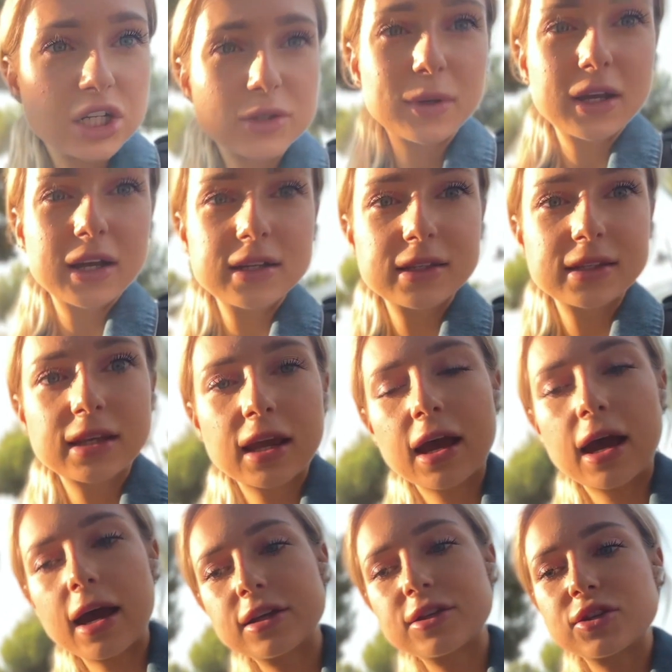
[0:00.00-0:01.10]
just because
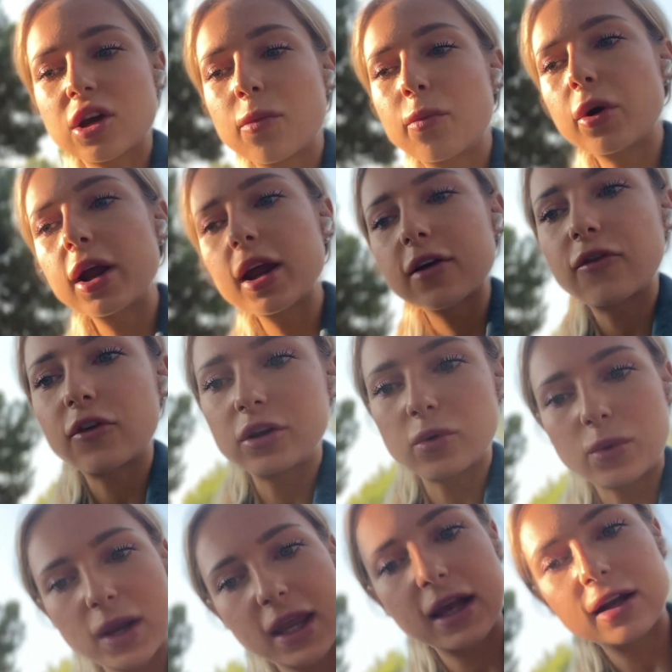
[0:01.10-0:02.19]
I took a break for the
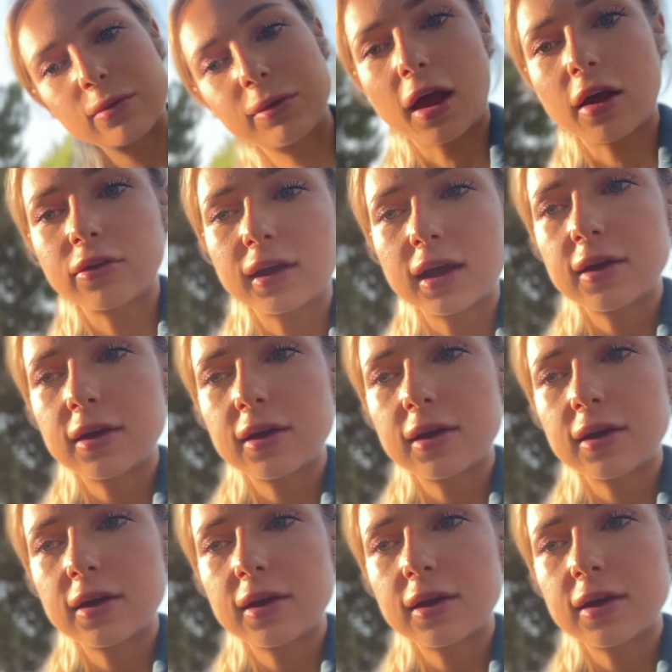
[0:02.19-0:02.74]
weekend without